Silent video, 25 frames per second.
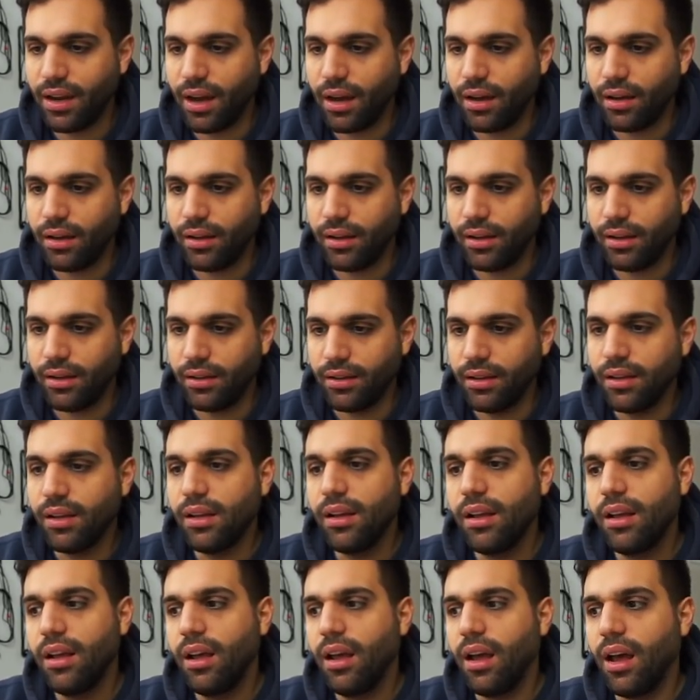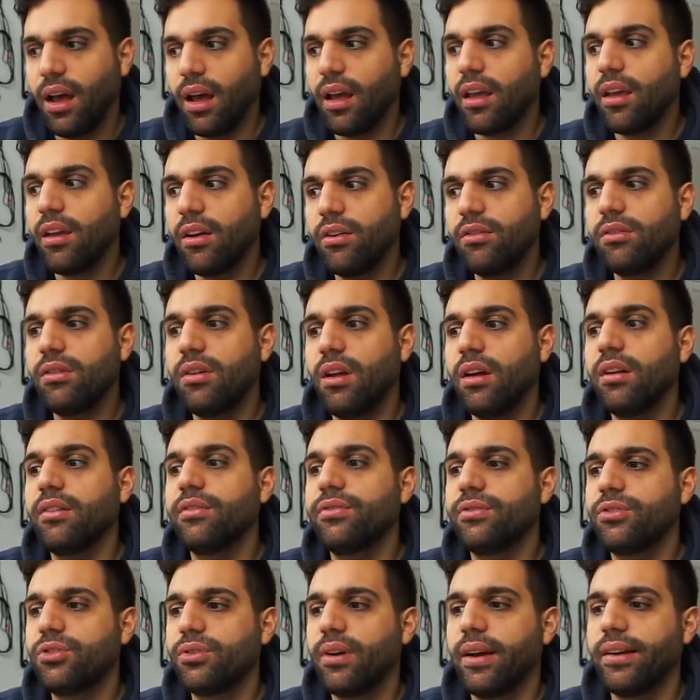I hear a lot
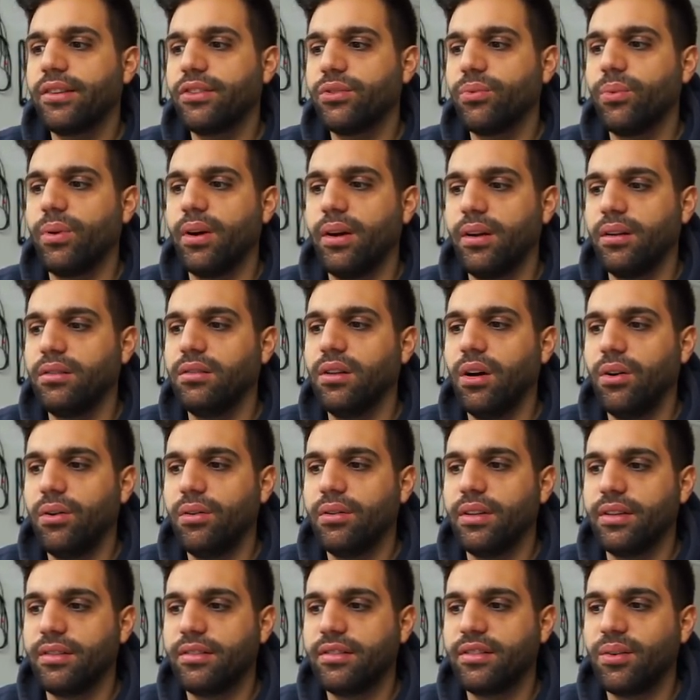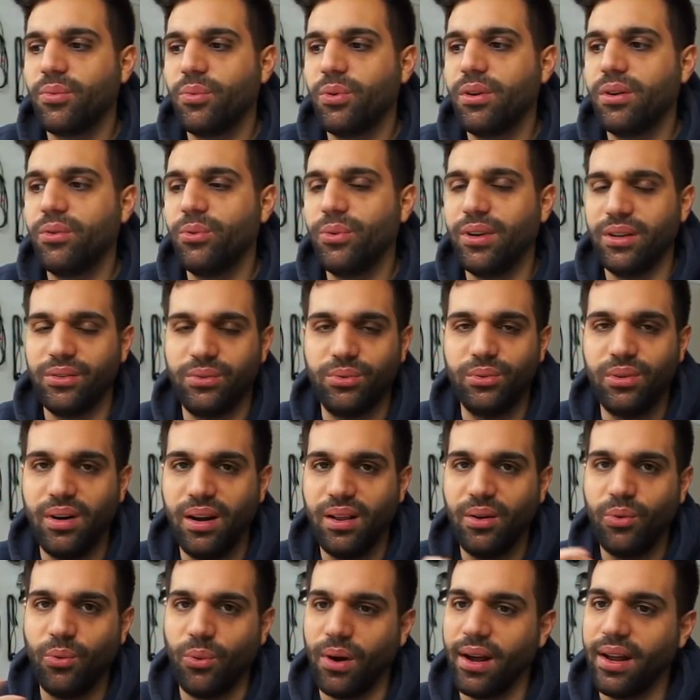of tracks where I know that someone went
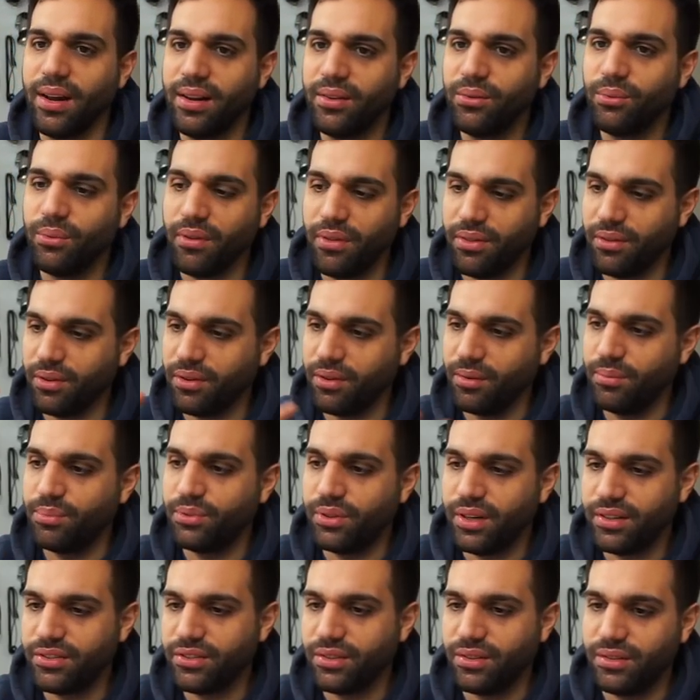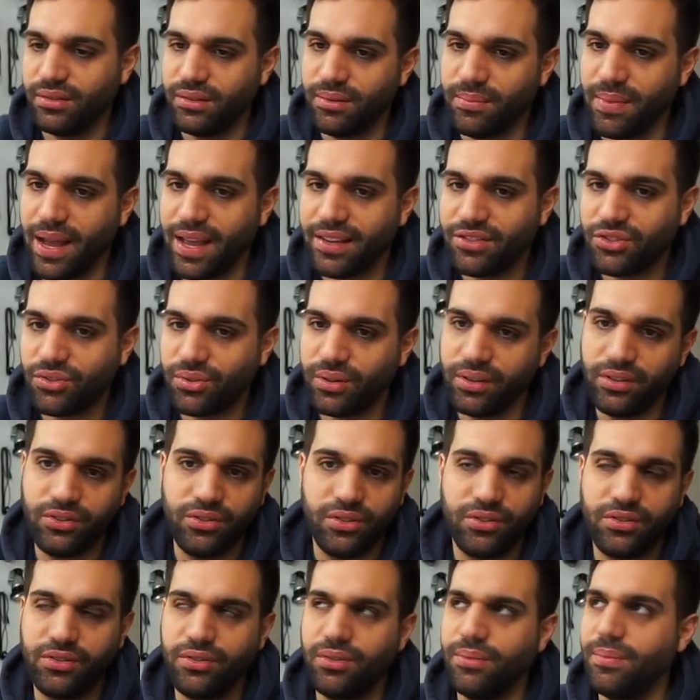really wild with the compressor on the mastering
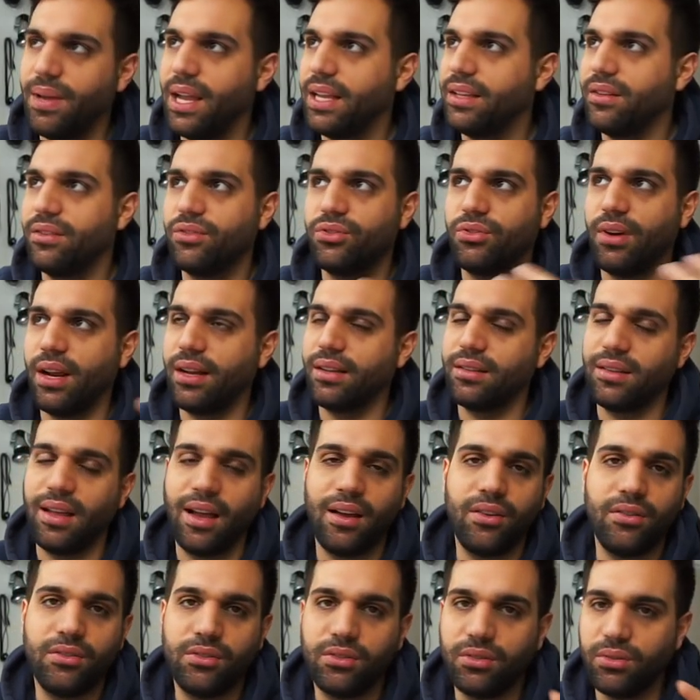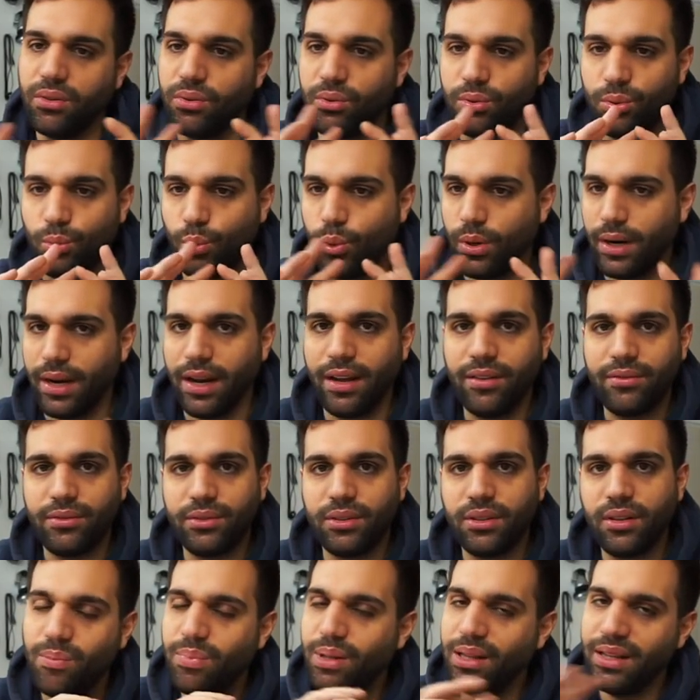just to make the track louder or
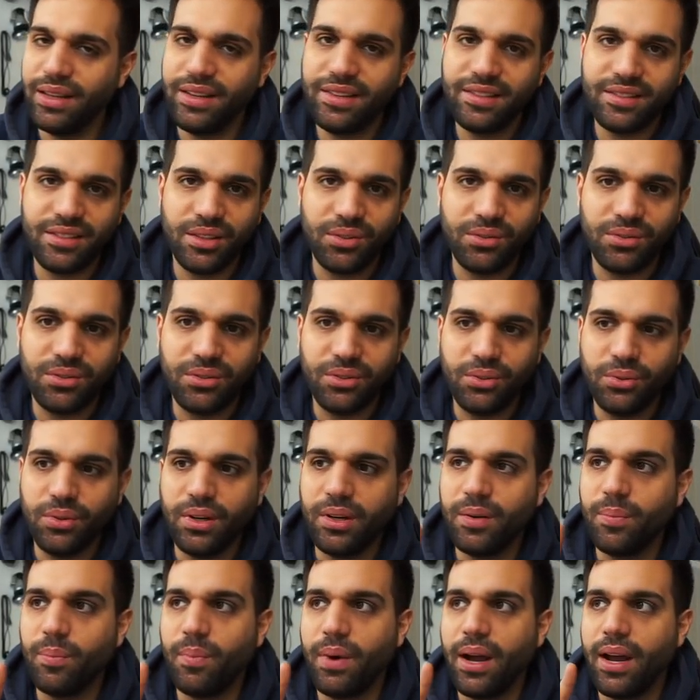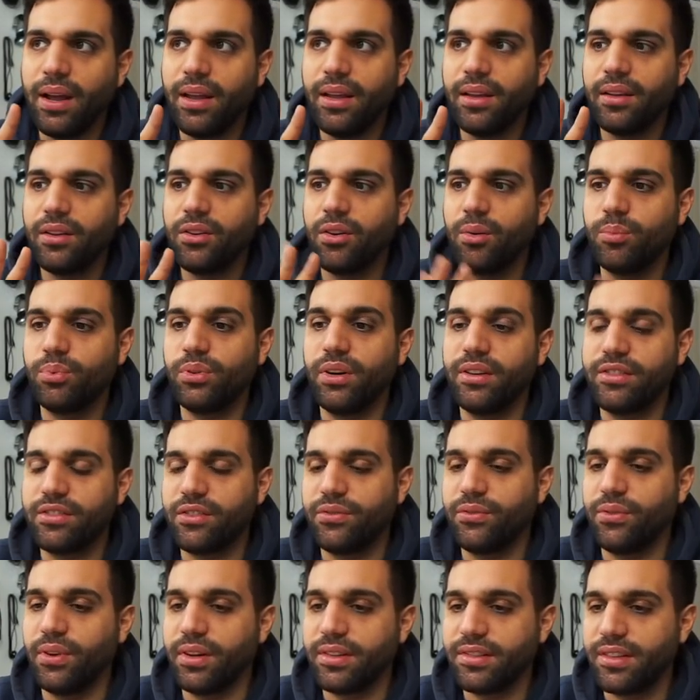whatever. Please don't do it. My compressor,
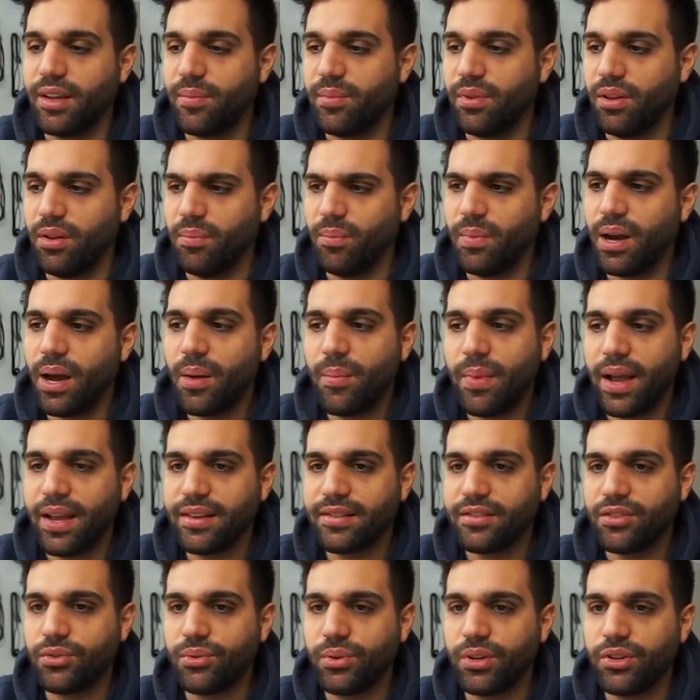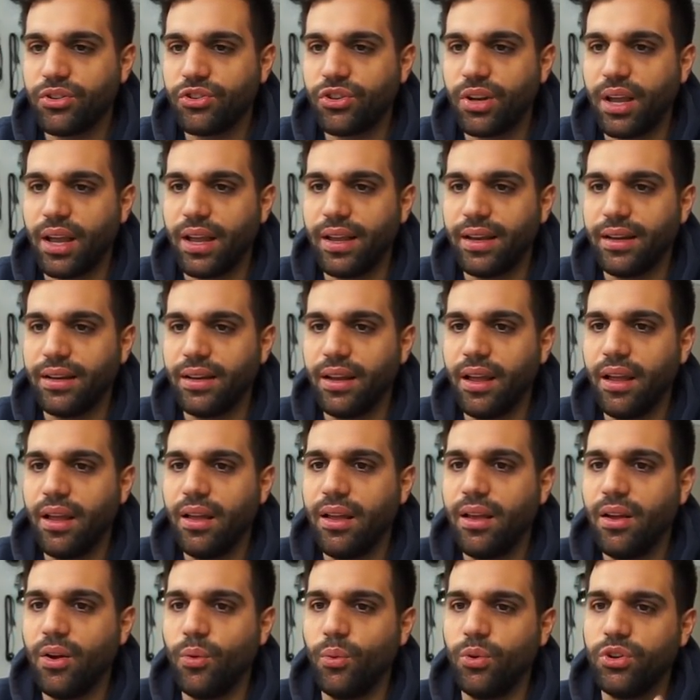for example, on my mastering chain,
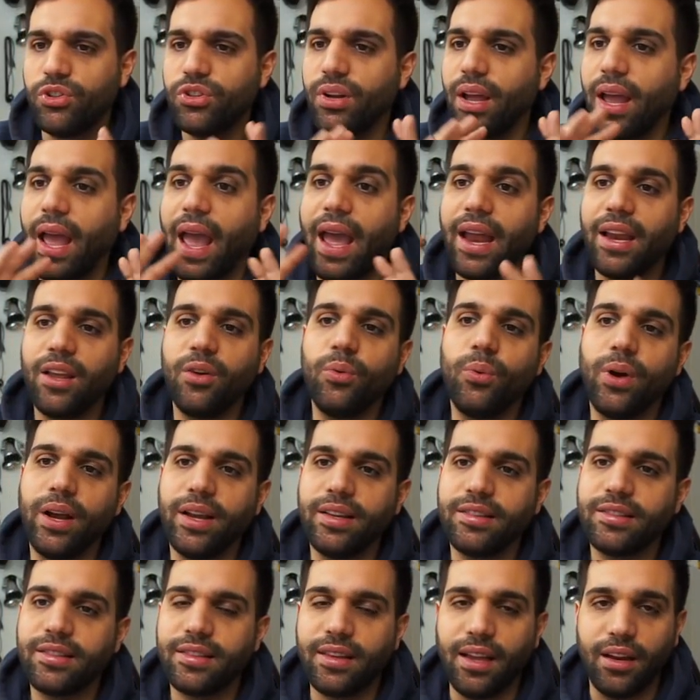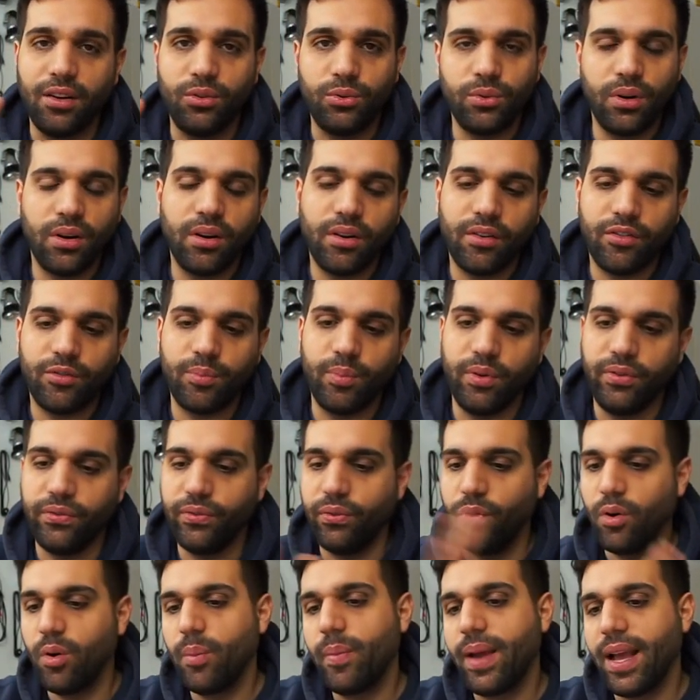which I anyways get rid of
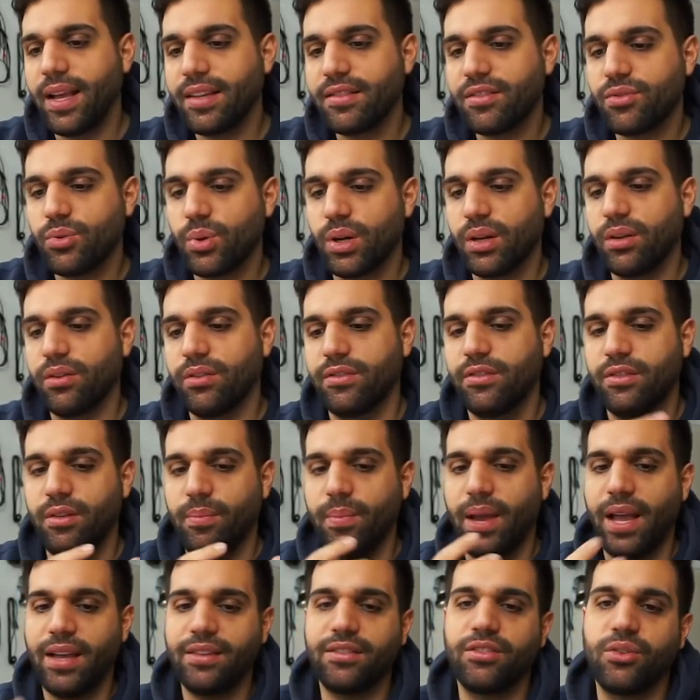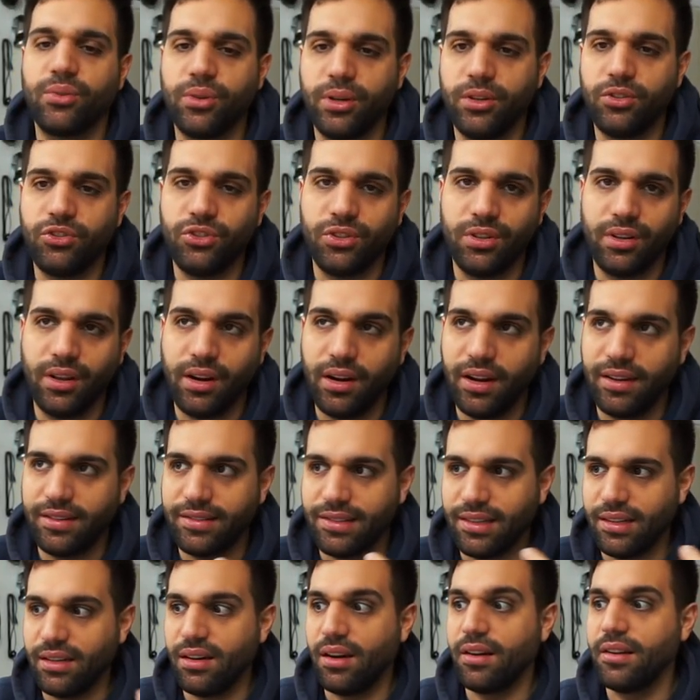before mastering because the mastering engineer
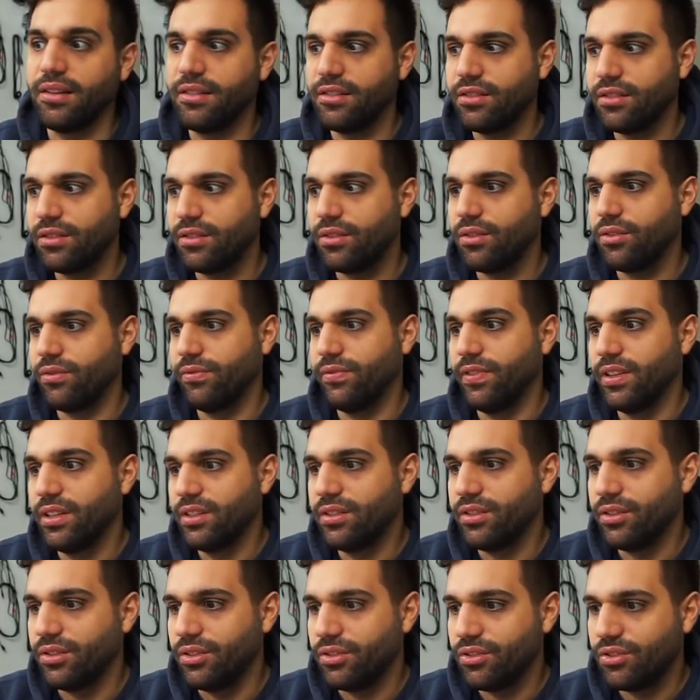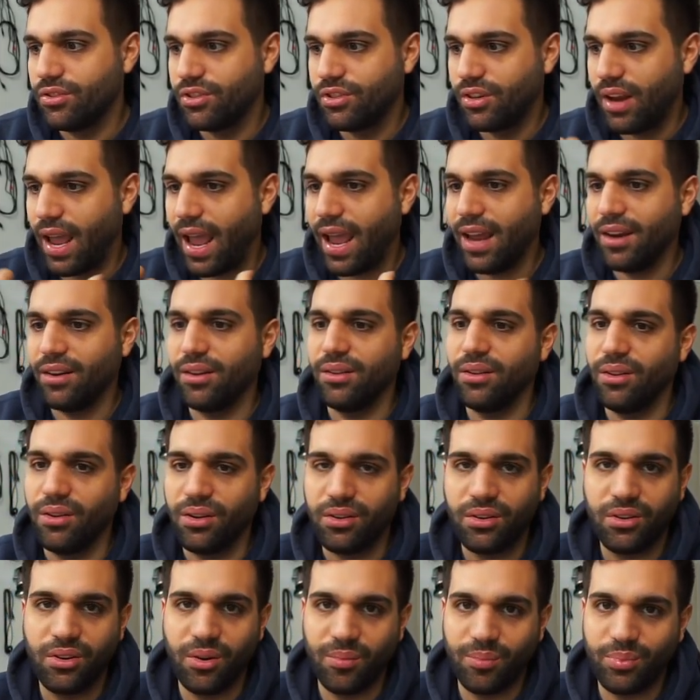has a nice vintage
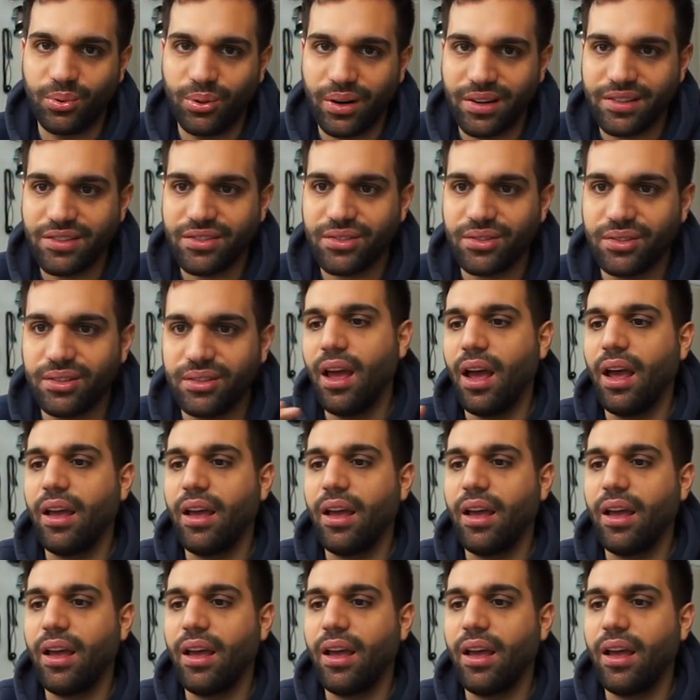analog compressor.